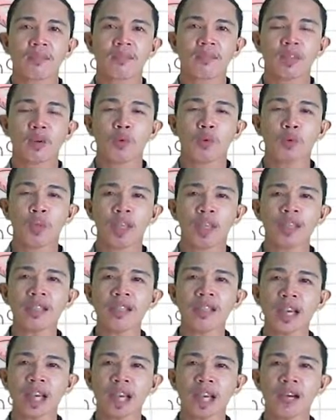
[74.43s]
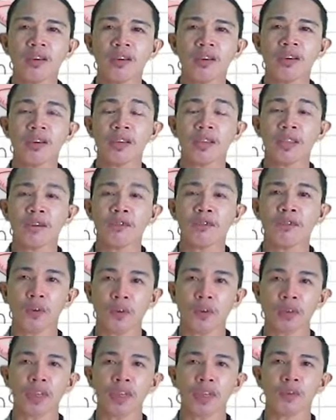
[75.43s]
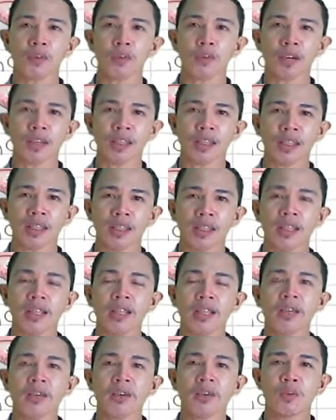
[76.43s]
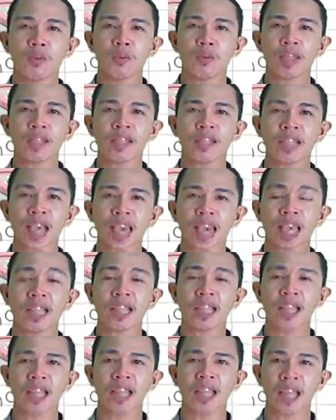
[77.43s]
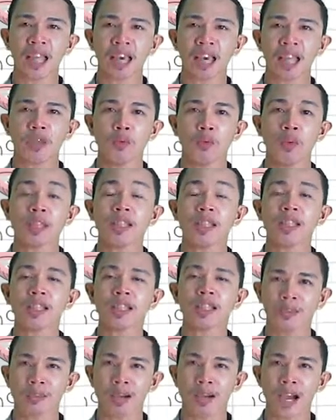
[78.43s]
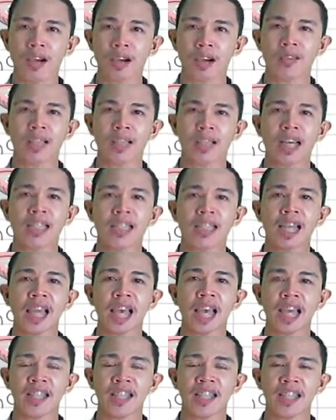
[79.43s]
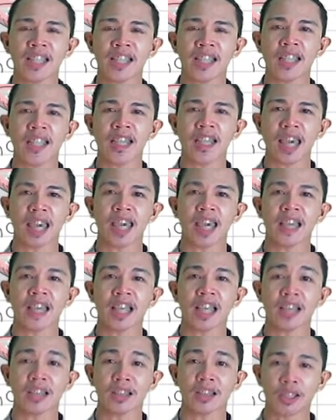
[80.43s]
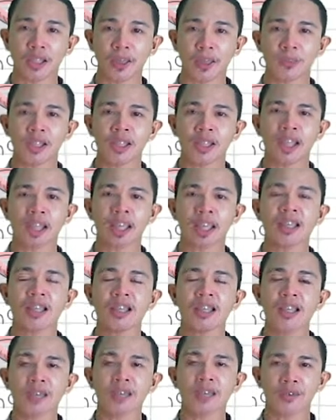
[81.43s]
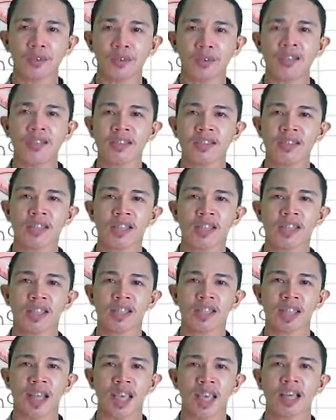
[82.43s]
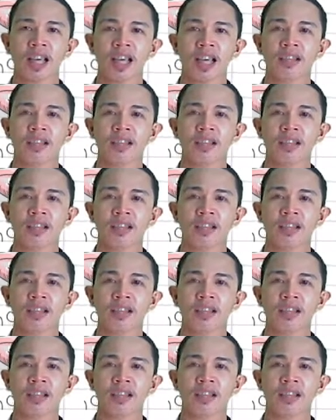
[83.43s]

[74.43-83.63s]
We are now on the fourth quarter, weeks 8 and 9, which is about analyzing and interpreting research data.